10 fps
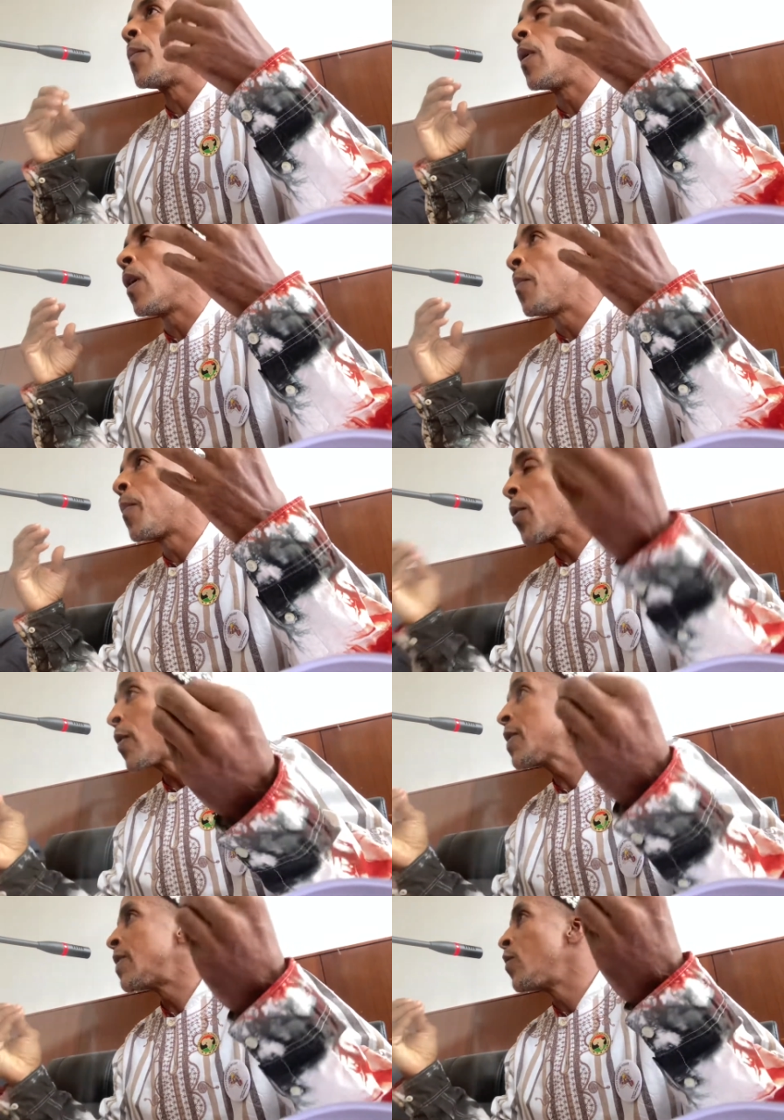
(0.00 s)
uh, a, a,
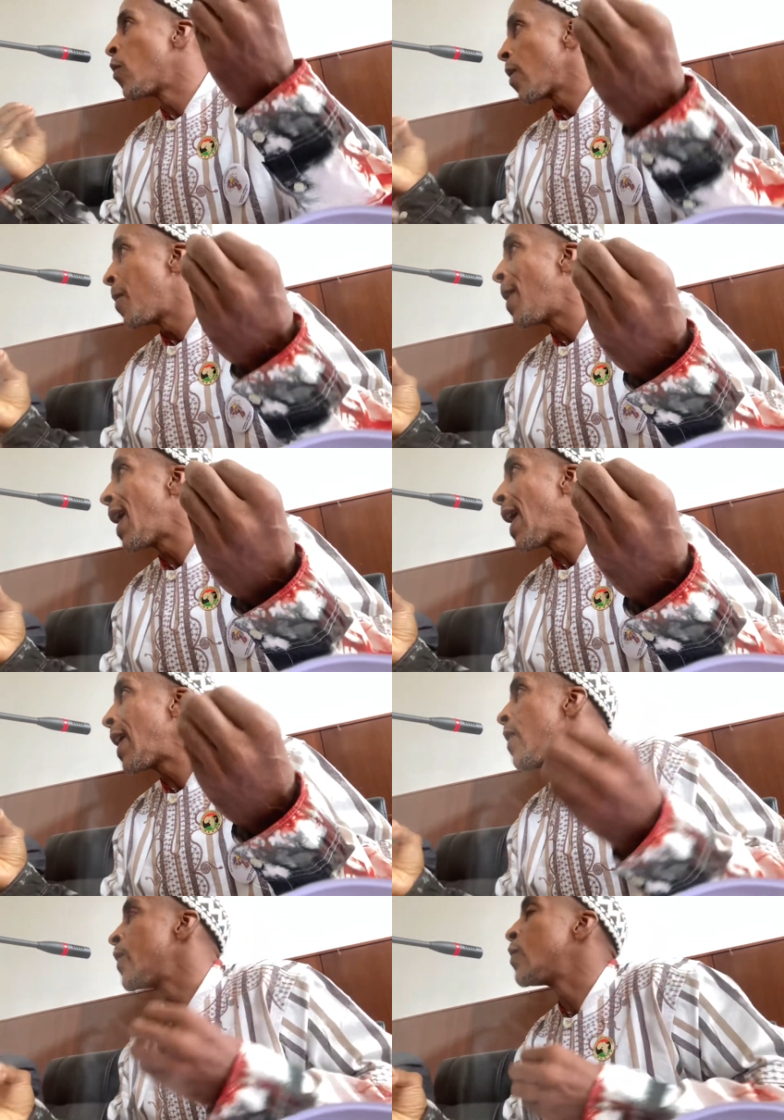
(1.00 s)
person or a
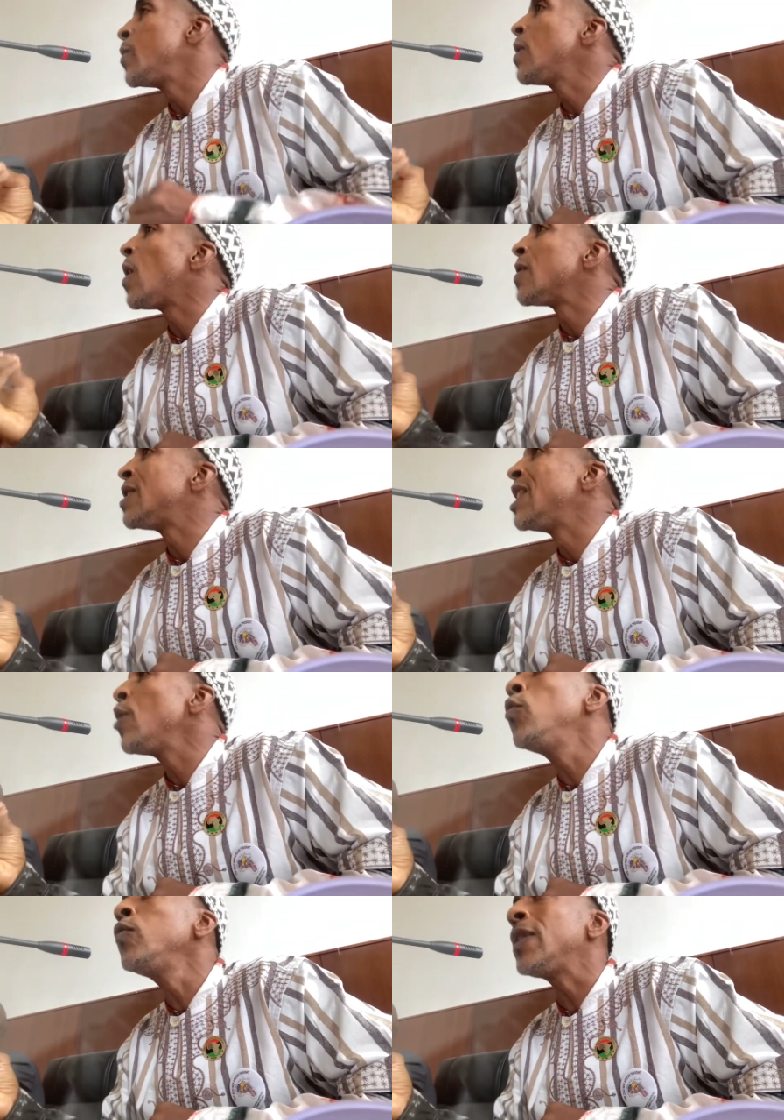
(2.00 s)
ba that we call
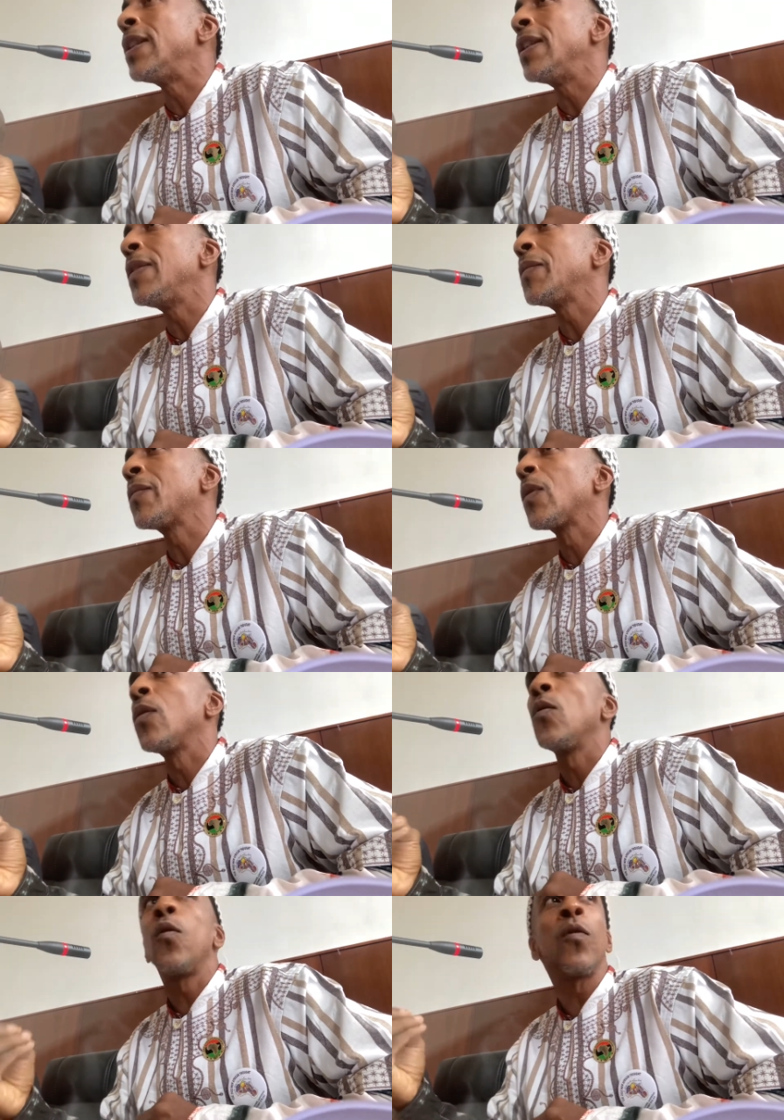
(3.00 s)
Jehuti,
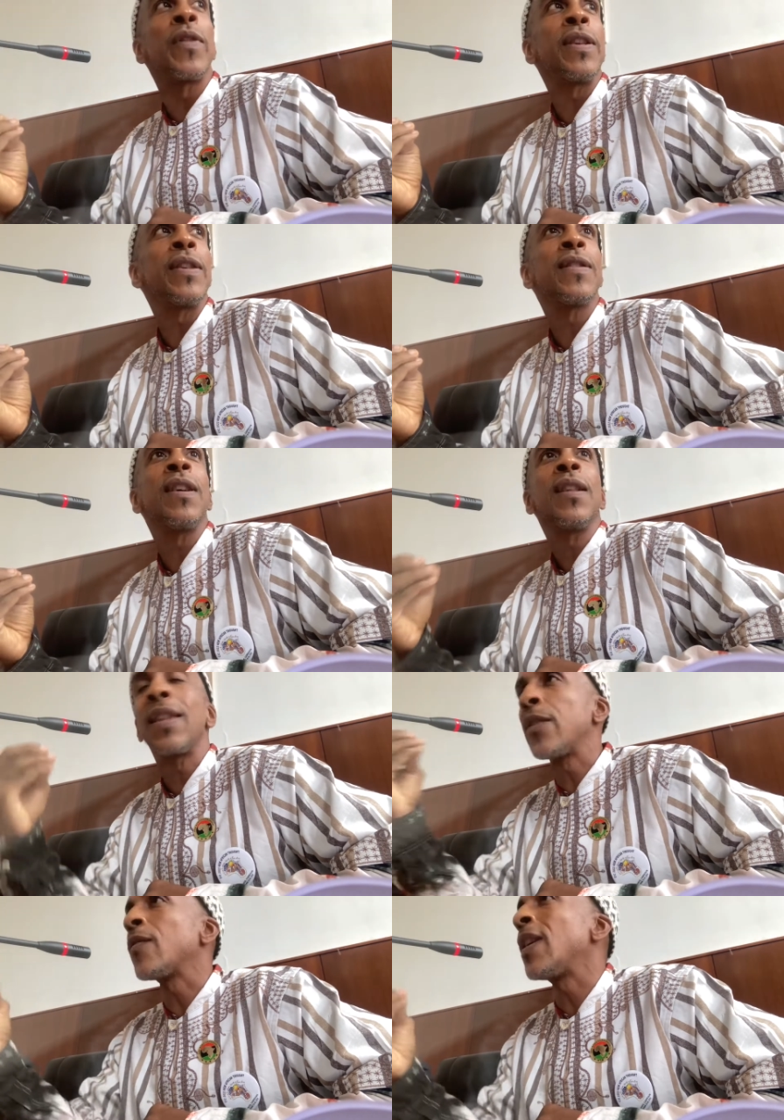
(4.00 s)
or that is
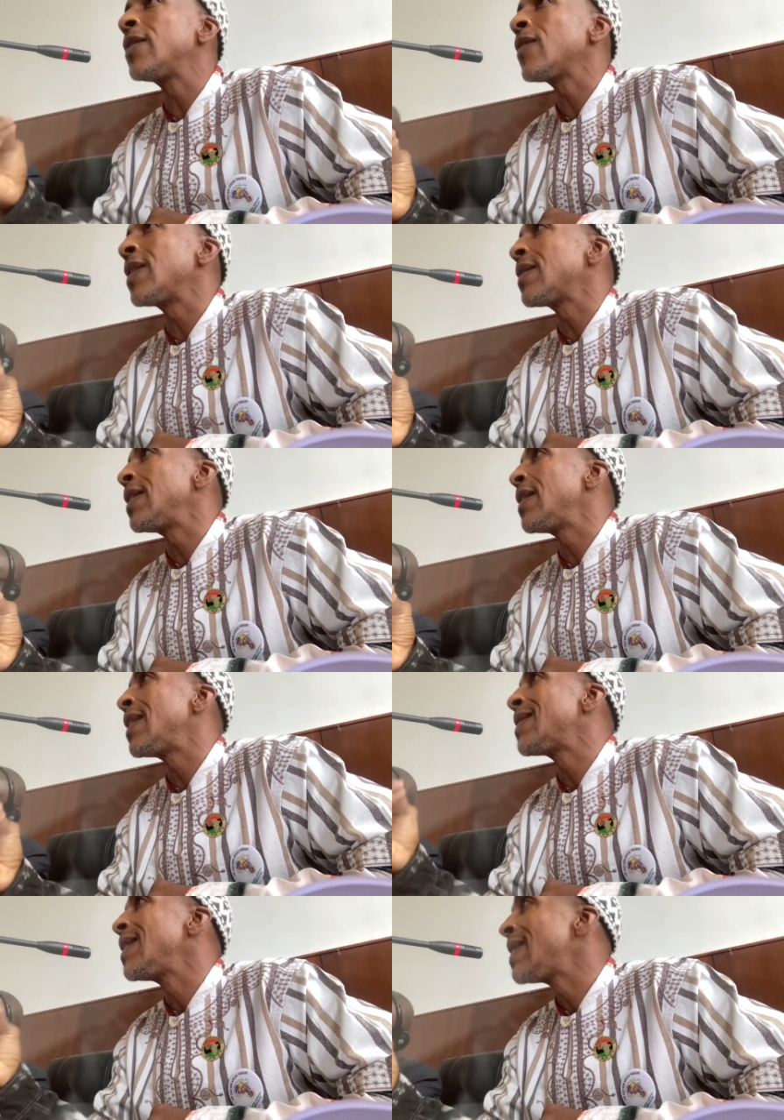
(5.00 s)
later on
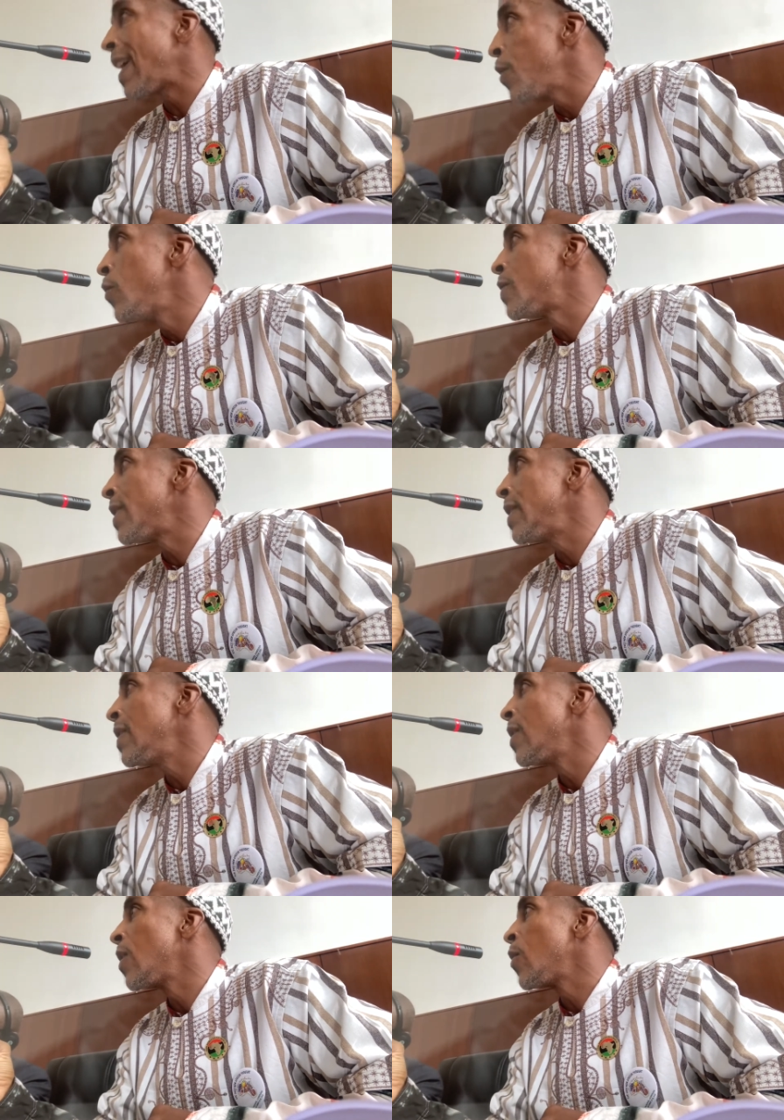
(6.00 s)
translated as
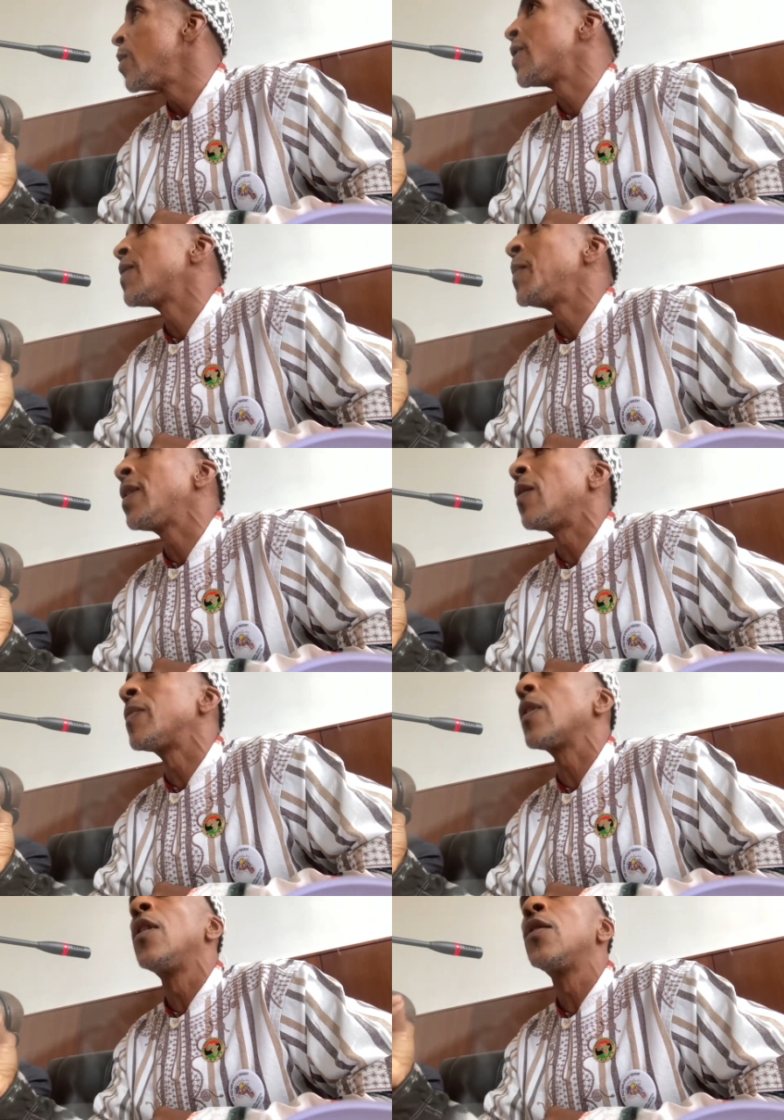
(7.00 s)
Tehuti, which is
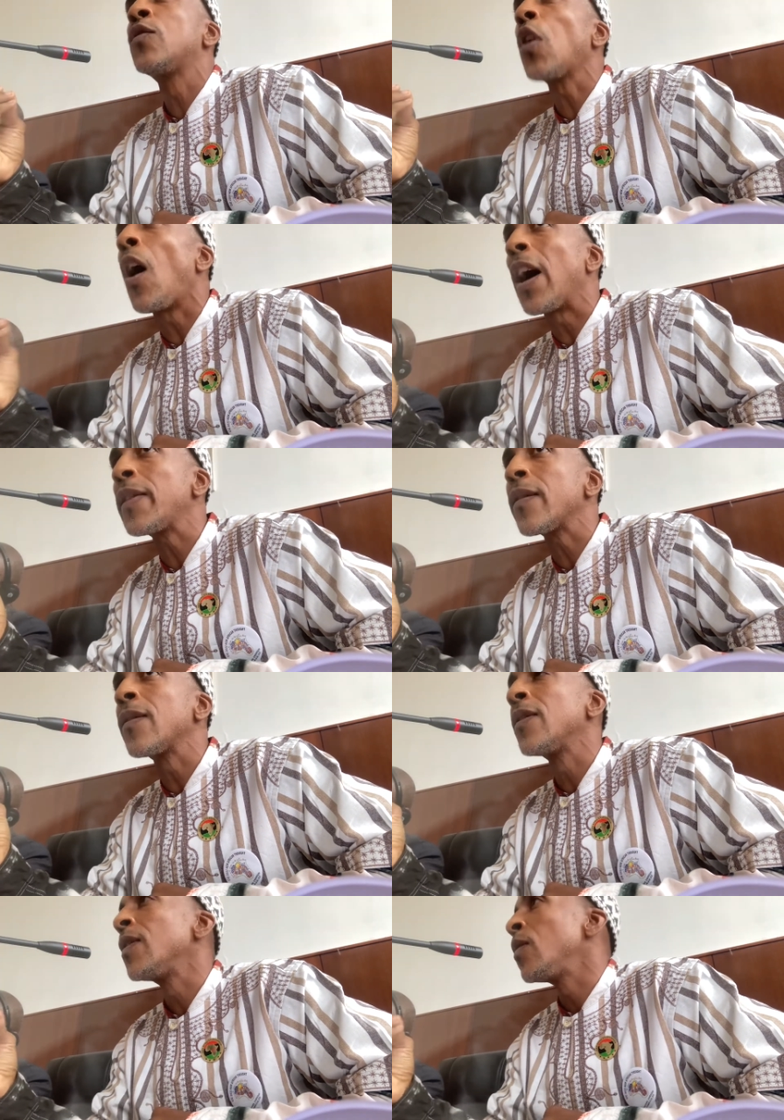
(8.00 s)
becomes Thoth,
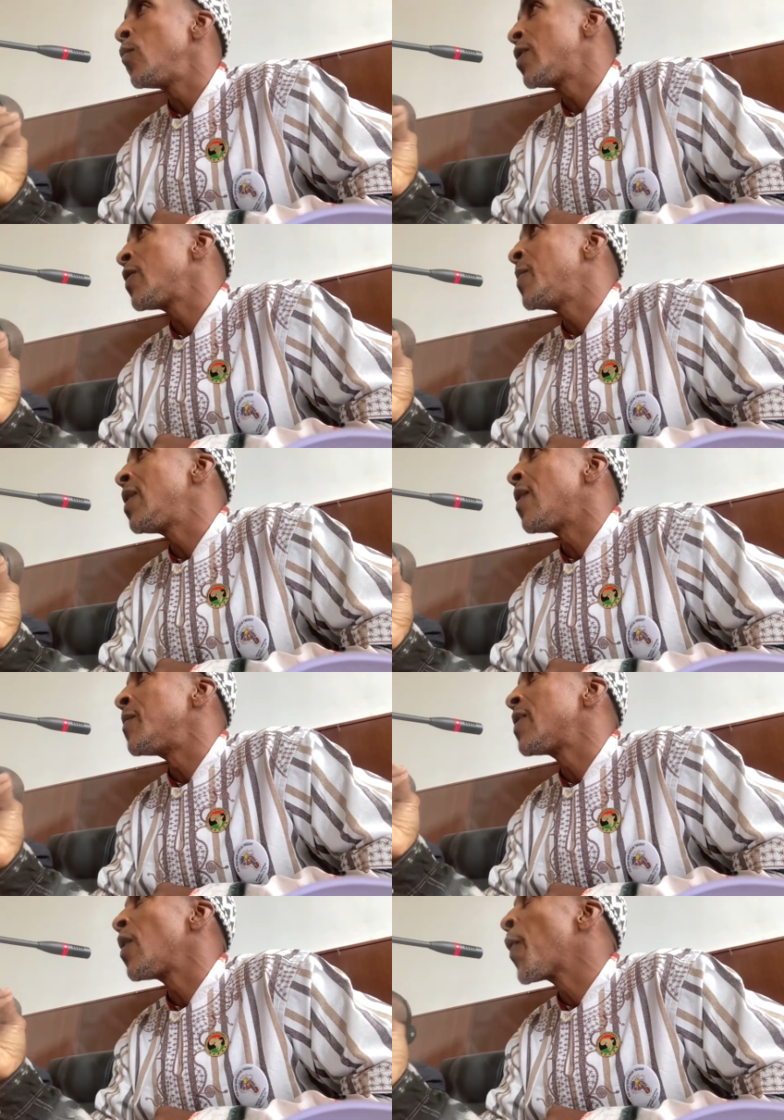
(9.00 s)
which is
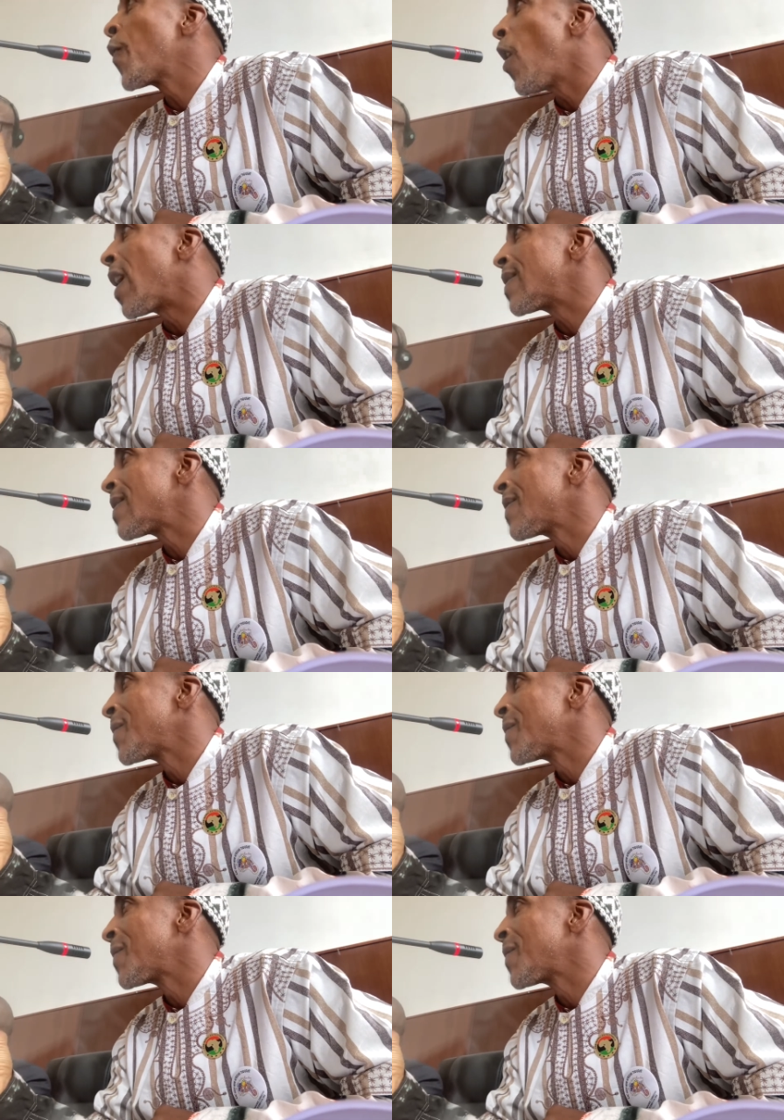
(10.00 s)
becomes thought.